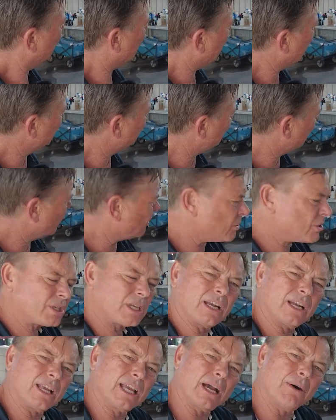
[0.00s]
And Sarah's
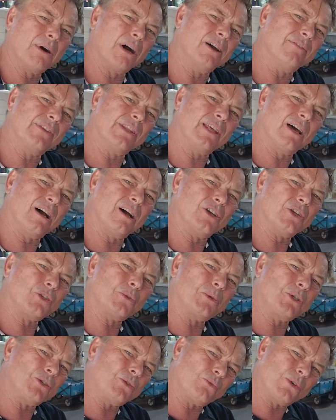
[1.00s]
going to go over
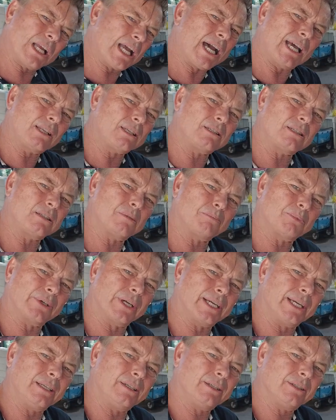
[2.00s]
those because regardless of the
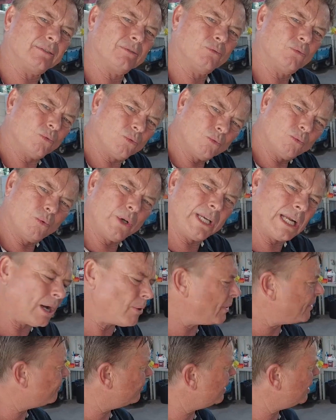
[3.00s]
brand, we
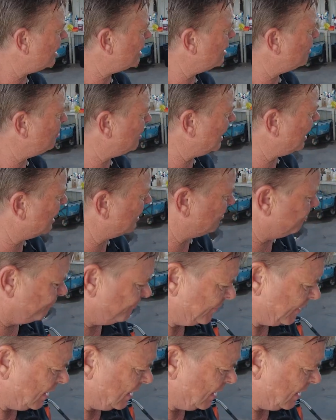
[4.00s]
know everything about them.